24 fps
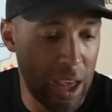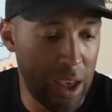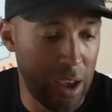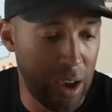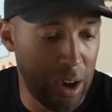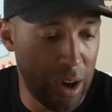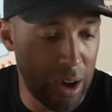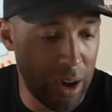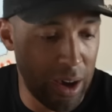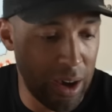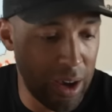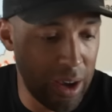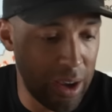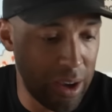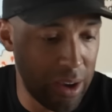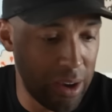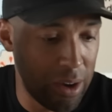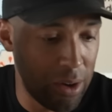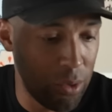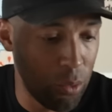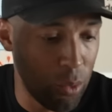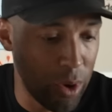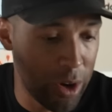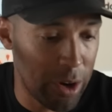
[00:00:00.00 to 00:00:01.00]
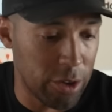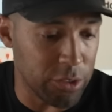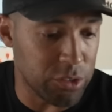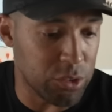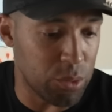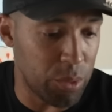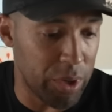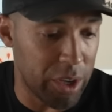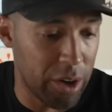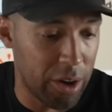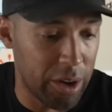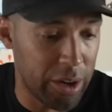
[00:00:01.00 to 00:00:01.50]
What else
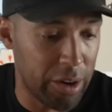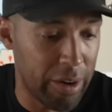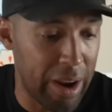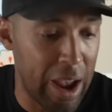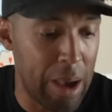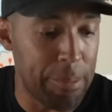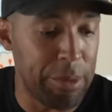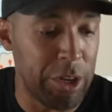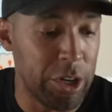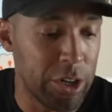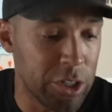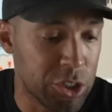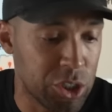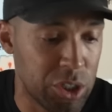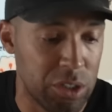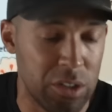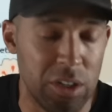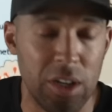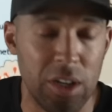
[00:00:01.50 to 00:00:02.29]
do we got here? Ammunition